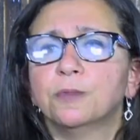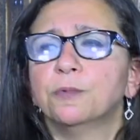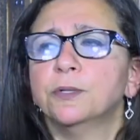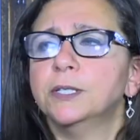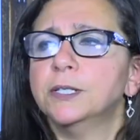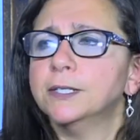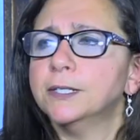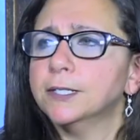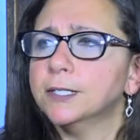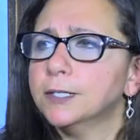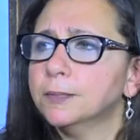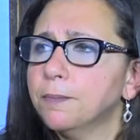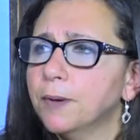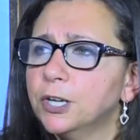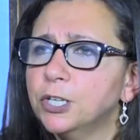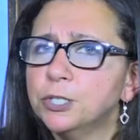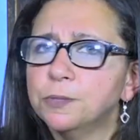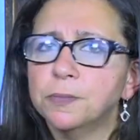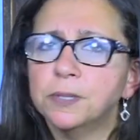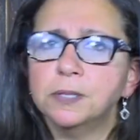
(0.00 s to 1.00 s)
What does
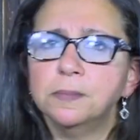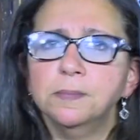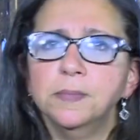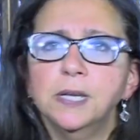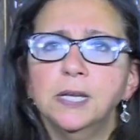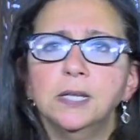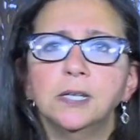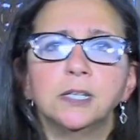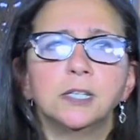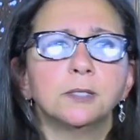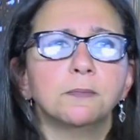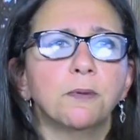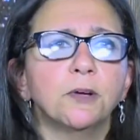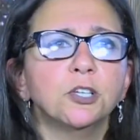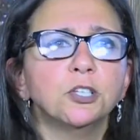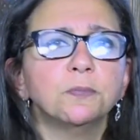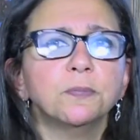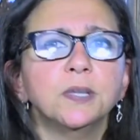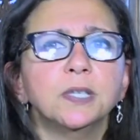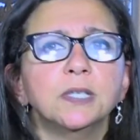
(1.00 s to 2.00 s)
expungement mean?
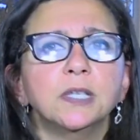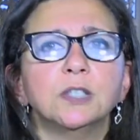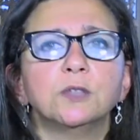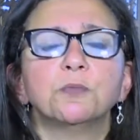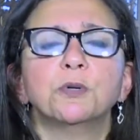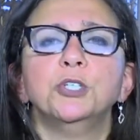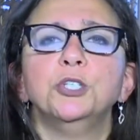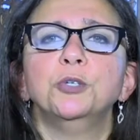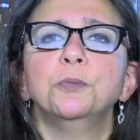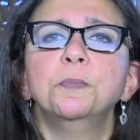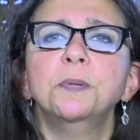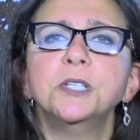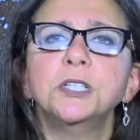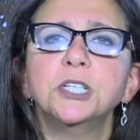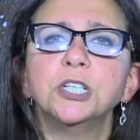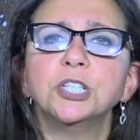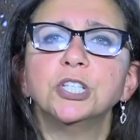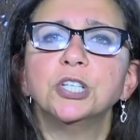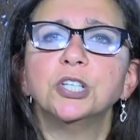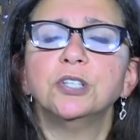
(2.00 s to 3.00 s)
Expungement is when you
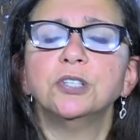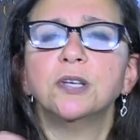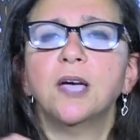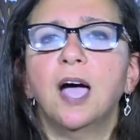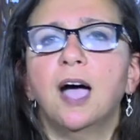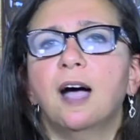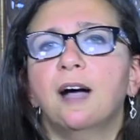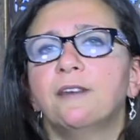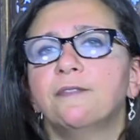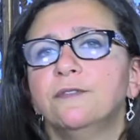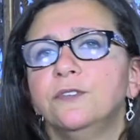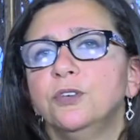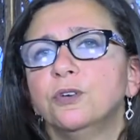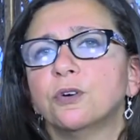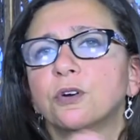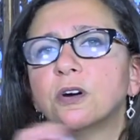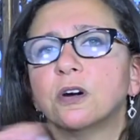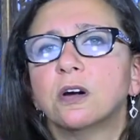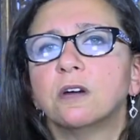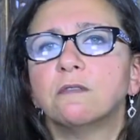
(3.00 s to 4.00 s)
petition to have
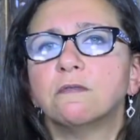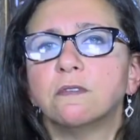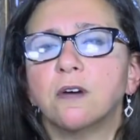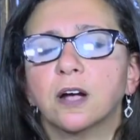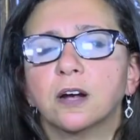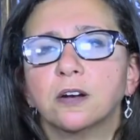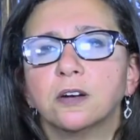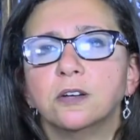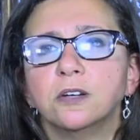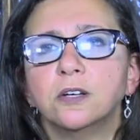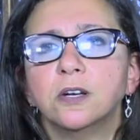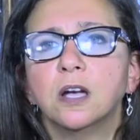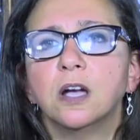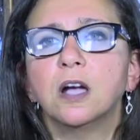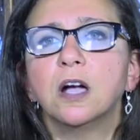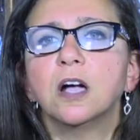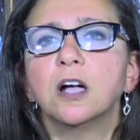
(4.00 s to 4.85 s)
your record